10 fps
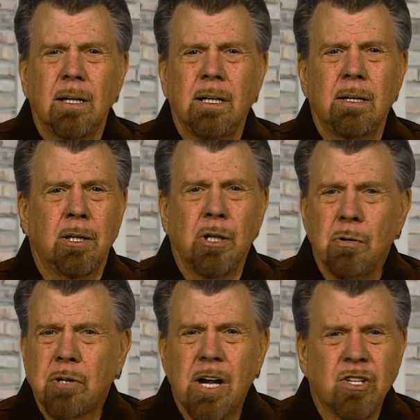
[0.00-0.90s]
in the New
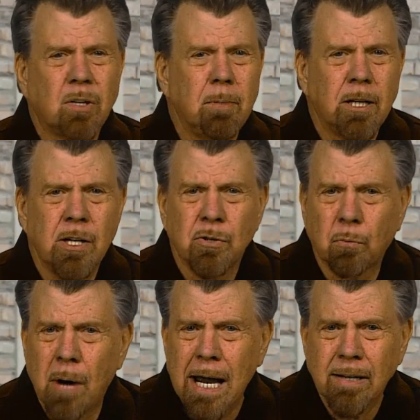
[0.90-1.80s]
Testament. He's
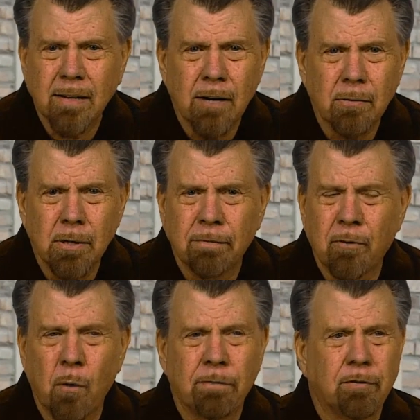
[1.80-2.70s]
right there in the
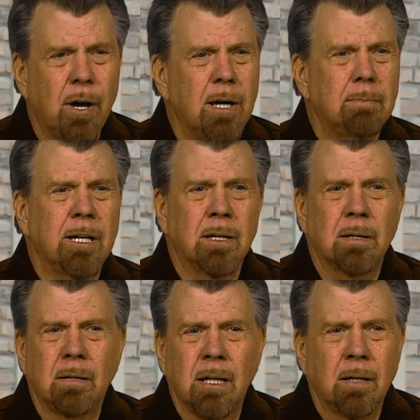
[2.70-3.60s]
forefront and
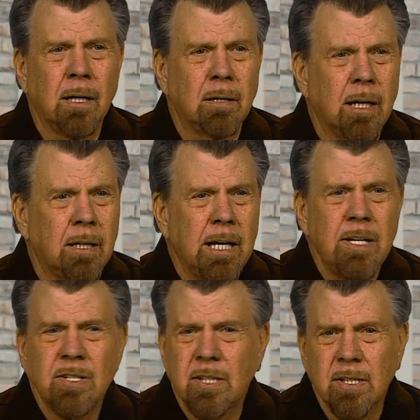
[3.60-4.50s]

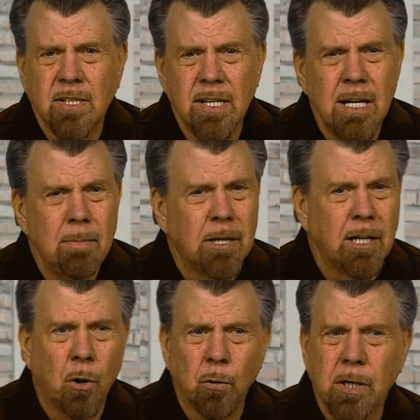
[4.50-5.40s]
easy to see Him. In the
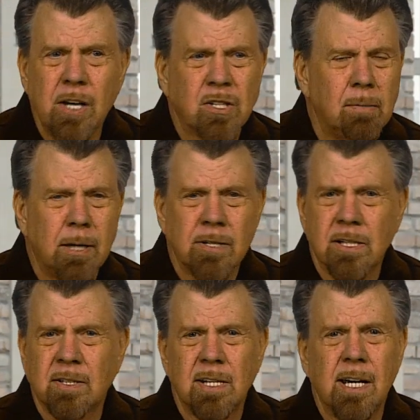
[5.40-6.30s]
Old Testament, as I
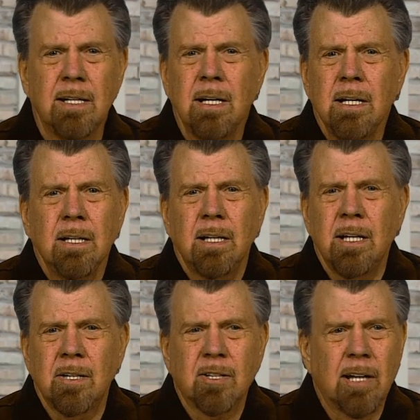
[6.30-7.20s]
said,
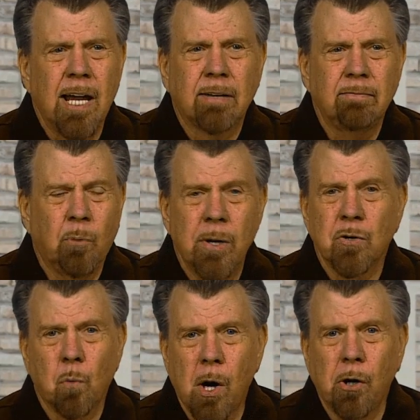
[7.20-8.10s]
it's like, where's
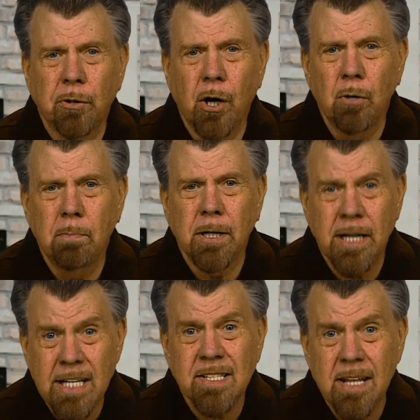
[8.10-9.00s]
Waldo? But
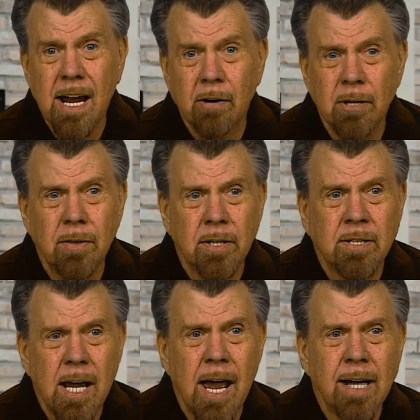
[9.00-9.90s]
He's there in the
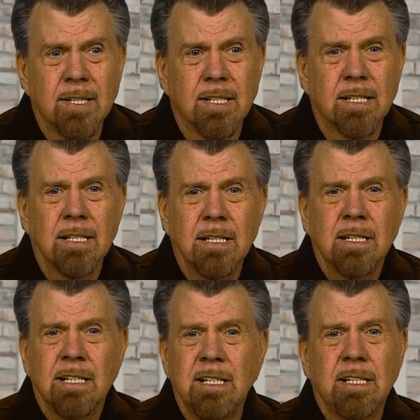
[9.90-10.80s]
text.
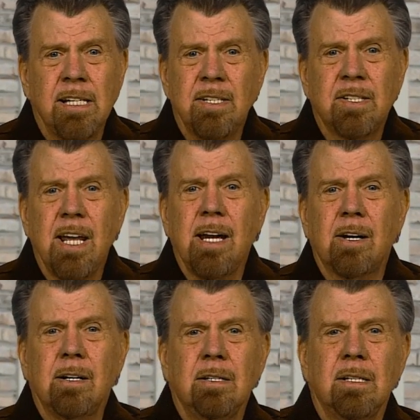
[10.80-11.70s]
He's
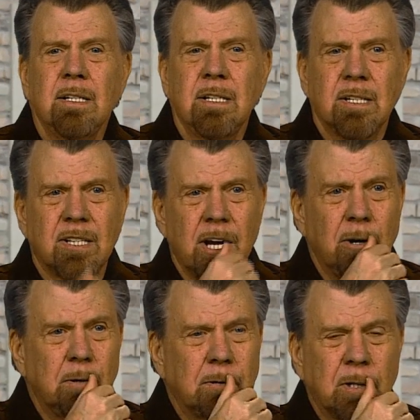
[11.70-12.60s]
there.
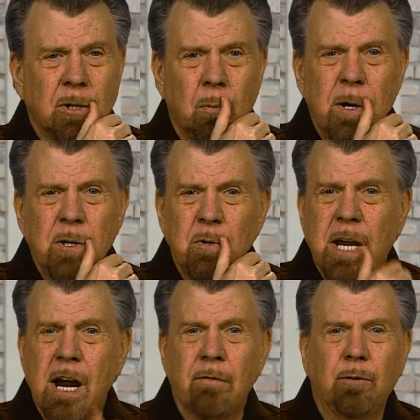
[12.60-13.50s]
So to the one who
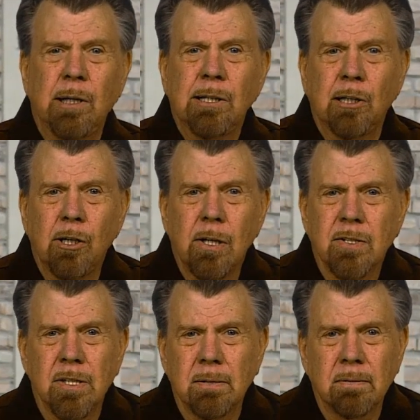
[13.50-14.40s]
carefully
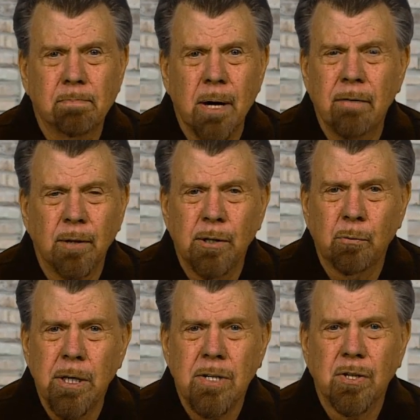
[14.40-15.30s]
looks and prayerfully
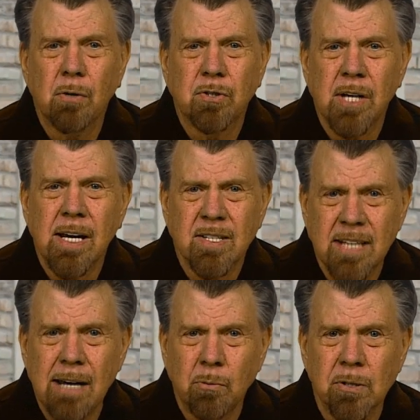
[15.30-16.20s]
reads those texts,
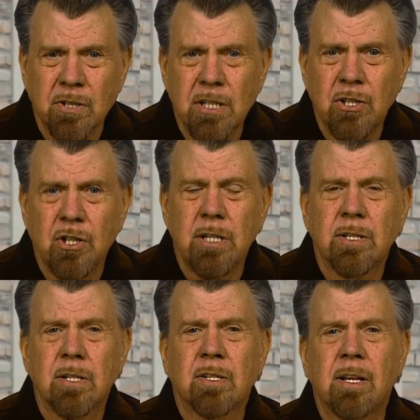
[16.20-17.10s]
they will see
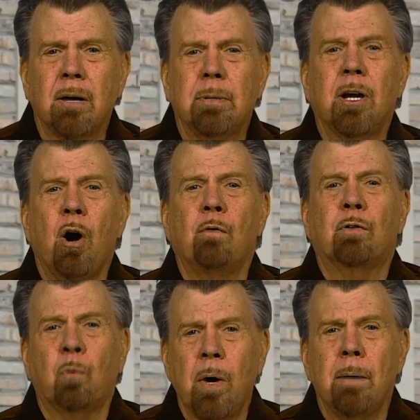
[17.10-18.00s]
Jesus and they'll be
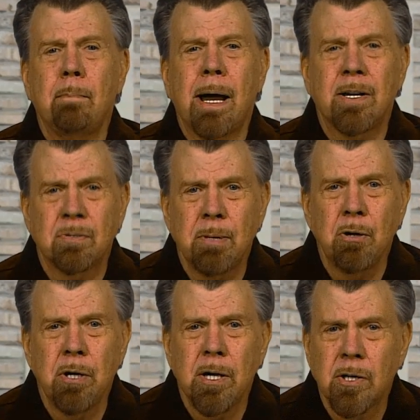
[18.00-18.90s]
overwhelmed by His
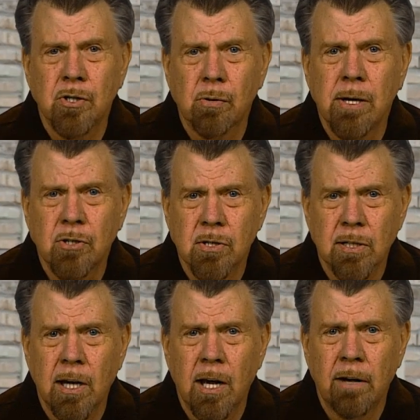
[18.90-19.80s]
beauty and His gracious
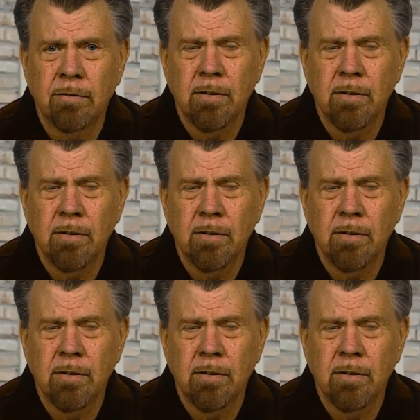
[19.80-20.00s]
love.